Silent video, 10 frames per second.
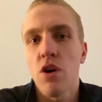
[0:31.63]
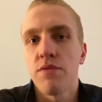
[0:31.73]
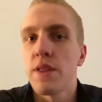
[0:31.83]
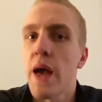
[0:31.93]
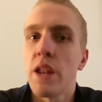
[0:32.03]

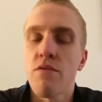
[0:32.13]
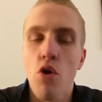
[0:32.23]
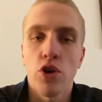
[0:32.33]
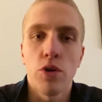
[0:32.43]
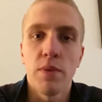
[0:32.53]
after the end of
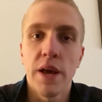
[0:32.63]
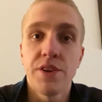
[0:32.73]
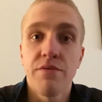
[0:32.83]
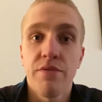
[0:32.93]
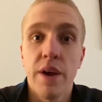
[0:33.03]
our
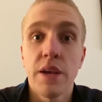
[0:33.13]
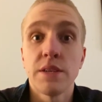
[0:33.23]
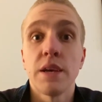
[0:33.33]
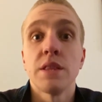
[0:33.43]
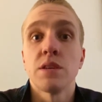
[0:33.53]
accumulation phase
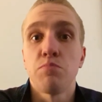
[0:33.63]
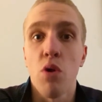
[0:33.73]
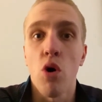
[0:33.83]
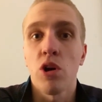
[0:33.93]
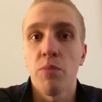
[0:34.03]
in this
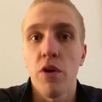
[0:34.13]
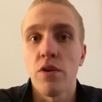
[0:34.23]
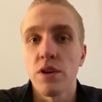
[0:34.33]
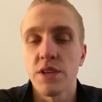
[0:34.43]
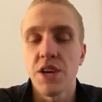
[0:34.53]
block
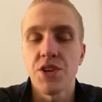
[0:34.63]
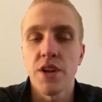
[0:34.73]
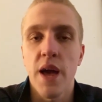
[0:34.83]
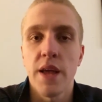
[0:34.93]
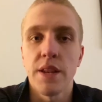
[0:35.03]

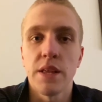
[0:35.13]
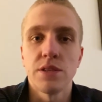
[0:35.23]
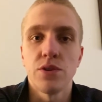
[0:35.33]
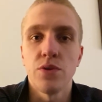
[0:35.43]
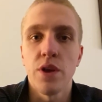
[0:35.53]
periodization heading
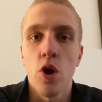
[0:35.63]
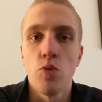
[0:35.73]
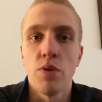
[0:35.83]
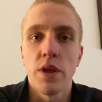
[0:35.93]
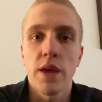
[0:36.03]
into the
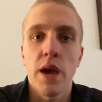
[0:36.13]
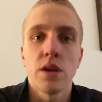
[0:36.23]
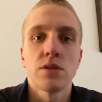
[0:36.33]
open, okay?